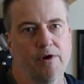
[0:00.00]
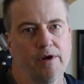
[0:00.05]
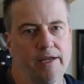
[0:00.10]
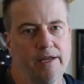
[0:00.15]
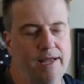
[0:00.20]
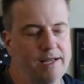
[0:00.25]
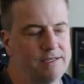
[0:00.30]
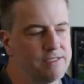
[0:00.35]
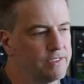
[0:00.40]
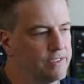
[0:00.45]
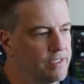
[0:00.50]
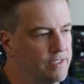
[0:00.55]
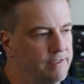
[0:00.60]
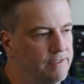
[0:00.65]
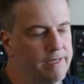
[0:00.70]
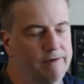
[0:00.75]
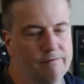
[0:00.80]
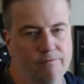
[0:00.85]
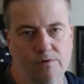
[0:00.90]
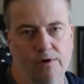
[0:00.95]
and that's a good
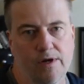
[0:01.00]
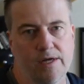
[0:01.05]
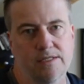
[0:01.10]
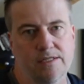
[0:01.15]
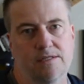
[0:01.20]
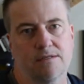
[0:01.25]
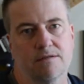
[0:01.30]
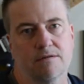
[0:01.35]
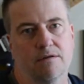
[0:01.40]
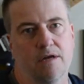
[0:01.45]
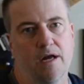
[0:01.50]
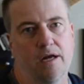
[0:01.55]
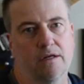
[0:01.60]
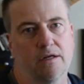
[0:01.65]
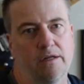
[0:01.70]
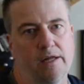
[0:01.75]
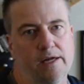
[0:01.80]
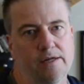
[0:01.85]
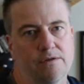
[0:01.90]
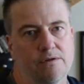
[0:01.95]
thing for us
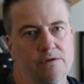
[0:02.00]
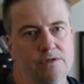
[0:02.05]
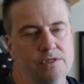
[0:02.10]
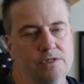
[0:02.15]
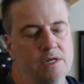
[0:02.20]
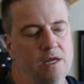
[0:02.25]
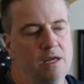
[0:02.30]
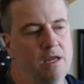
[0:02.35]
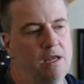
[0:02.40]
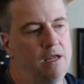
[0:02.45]
collectors.